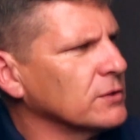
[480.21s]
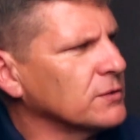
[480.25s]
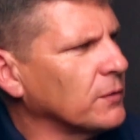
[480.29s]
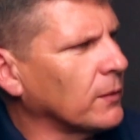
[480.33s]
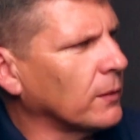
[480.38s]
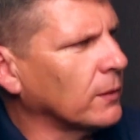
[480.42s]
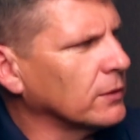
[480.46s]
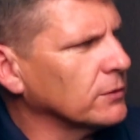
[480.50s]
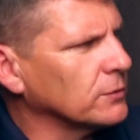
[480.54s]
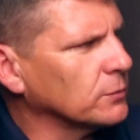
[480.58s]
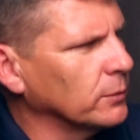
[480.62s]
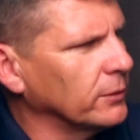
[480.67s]
as
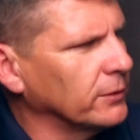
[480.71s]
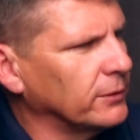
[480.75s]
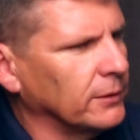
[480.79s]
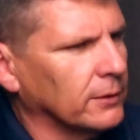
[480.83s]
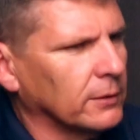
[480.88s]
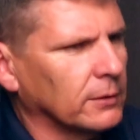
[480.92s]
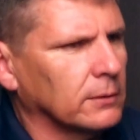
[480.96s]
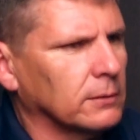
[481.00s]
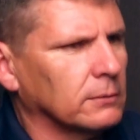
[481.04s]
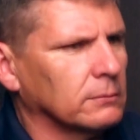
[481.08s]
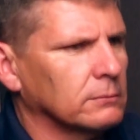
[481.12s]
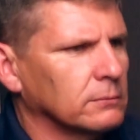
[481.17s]
far as with
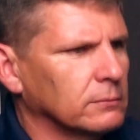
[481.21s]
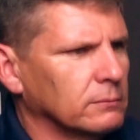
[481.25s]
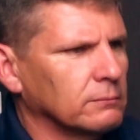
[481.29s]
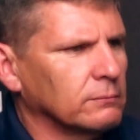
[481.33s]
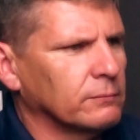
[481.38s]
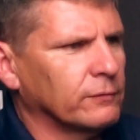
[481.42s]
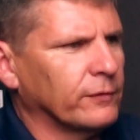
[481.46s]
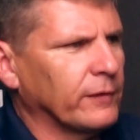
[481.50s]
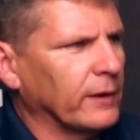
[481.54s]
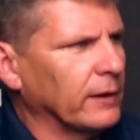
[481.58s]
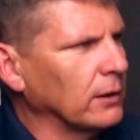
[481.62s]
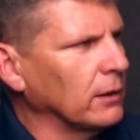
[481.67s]
your
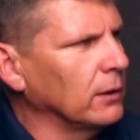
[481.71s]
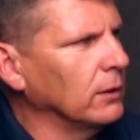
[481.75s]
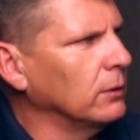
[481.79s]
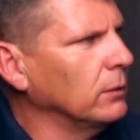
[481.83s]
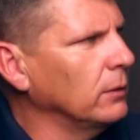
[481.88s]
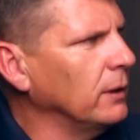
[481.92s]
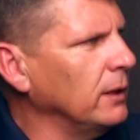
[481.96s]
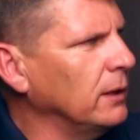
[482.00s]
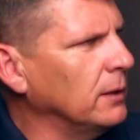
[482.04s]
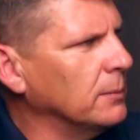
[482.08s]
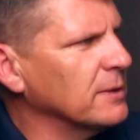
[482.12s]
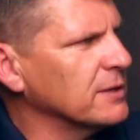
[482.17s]

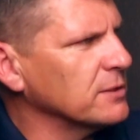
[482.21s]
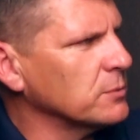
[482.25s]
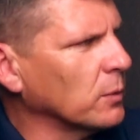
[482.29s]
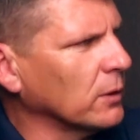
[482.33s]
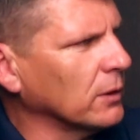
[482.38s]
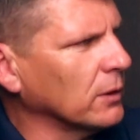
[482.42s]
fellow EMS